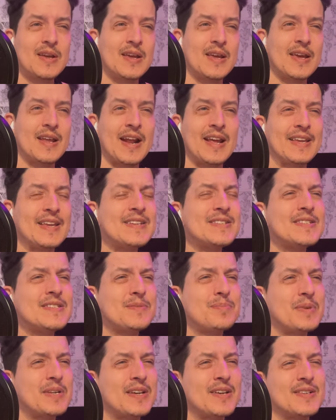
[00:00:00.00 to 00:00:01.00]
And I guess it's
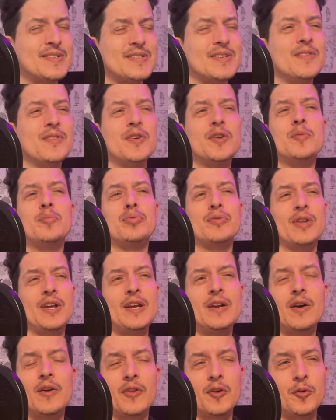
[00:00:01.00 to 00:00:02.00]
because they're
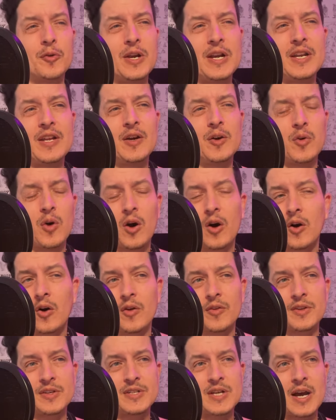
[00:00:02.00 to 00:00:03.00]
played on the radio
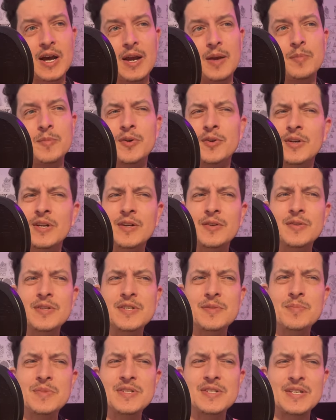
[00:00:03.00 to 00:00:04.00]
all the time during
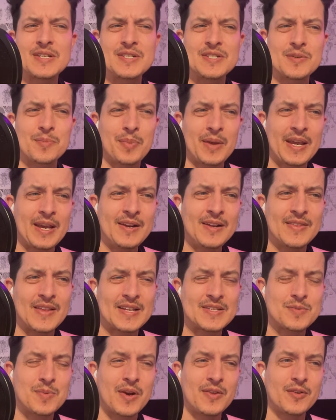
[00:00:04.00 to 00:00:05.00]
Christmas in Japan, and
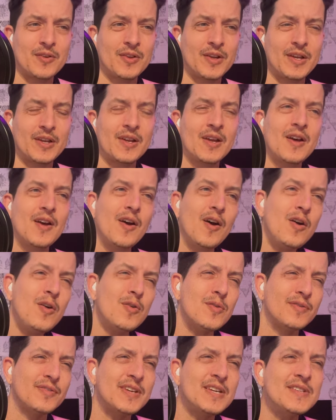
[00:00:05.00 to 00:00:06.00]
that's why they're like,
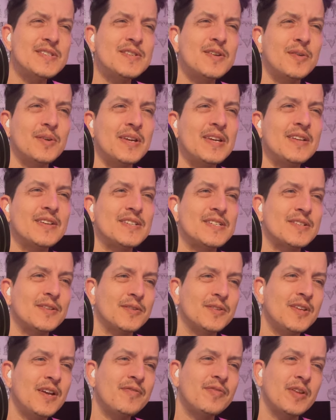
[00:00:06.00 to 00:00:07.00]
oh, if kids know English, they'll
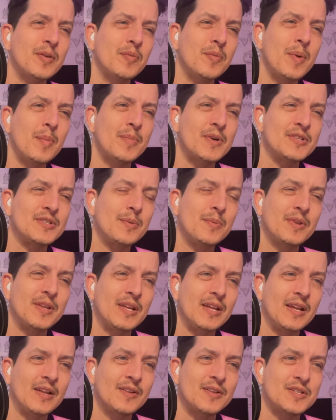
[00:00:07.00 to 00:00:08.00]
definitely remember some of the
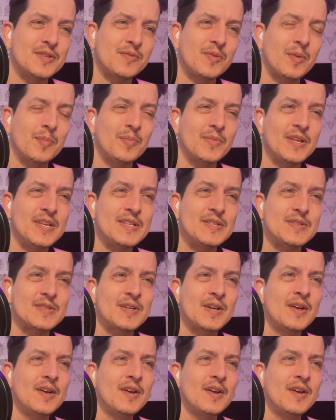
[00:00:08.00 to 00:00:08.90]
English from these